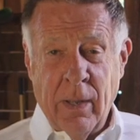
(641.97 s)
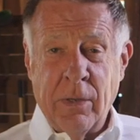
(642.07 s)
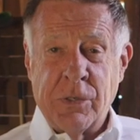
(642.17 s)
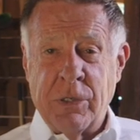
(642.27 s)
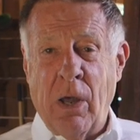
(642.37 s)

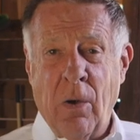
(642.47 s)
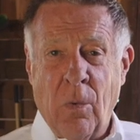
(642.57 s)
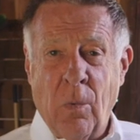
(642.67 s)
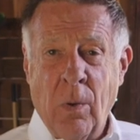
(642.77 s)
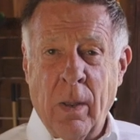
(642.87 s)

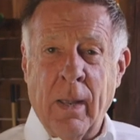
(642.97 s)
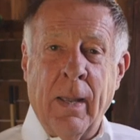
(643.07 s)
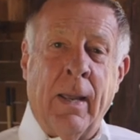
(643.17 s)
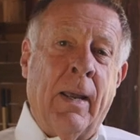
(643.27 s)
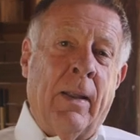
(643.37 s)
So
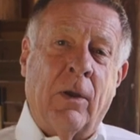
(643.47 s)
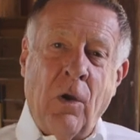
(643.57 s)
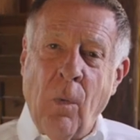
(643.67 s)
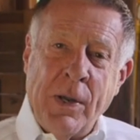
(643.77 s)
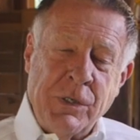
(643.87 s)
the
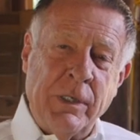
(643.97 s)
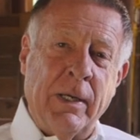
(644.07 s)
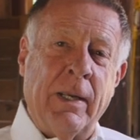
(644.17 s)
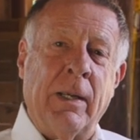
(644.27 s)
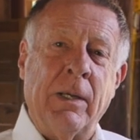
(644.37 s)
question
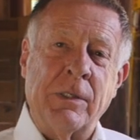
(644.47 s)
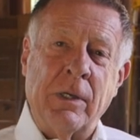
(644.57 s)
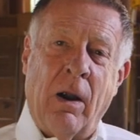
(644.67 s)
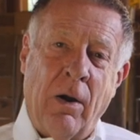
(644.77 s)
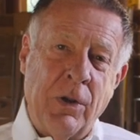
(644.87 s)
is,
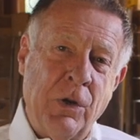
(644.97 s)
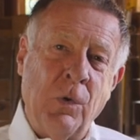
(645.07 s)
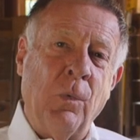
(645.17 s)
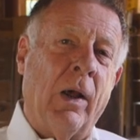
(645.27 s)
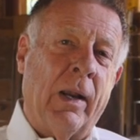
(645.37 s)
are
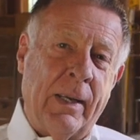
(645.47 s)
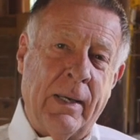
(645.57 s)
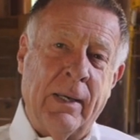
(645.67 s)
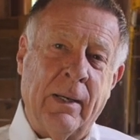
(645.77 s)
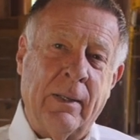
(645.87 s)
you
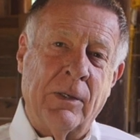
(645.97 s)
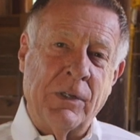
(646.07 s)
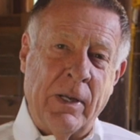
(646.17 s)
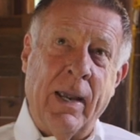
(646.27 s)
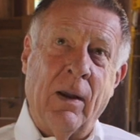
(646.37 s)
willing to
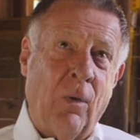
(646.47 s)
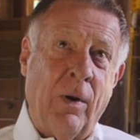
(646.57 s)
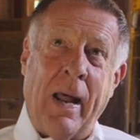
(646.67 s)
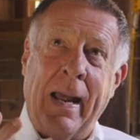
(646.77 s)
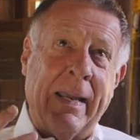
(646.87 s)
say,
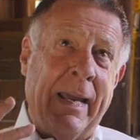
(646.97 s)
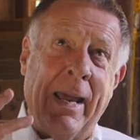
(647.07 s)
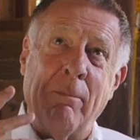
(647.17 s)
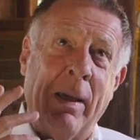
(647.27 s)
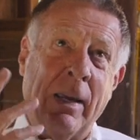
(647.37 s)
Lord, I
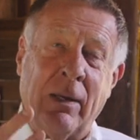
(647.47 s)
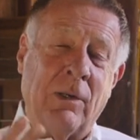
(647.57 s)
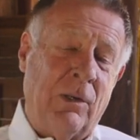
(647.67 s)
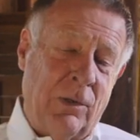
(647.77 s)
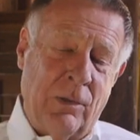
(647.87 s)
can't make it
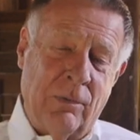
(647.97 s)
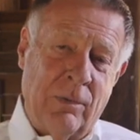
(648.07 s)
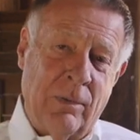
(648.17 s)
to you?